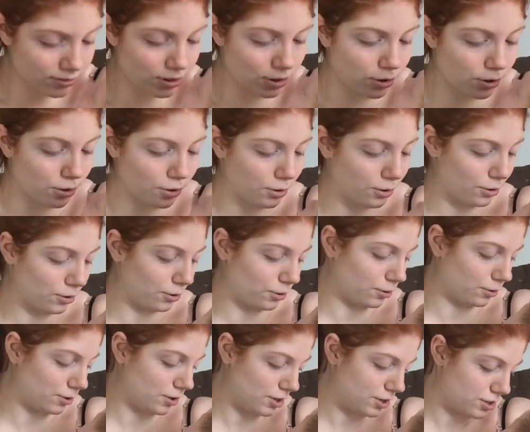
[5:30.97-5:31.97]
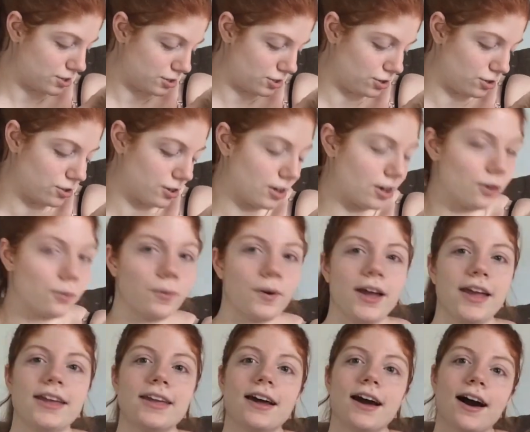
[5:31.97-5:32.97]
Oh, you're gonna
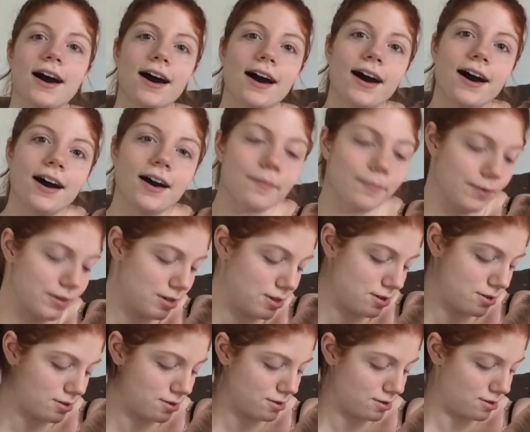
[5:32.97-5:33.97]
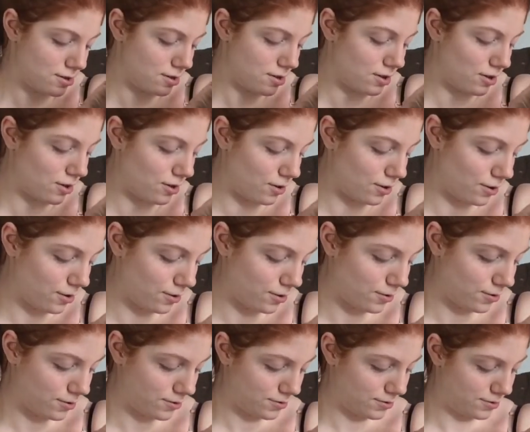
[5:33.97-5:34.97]
wake up. Oh.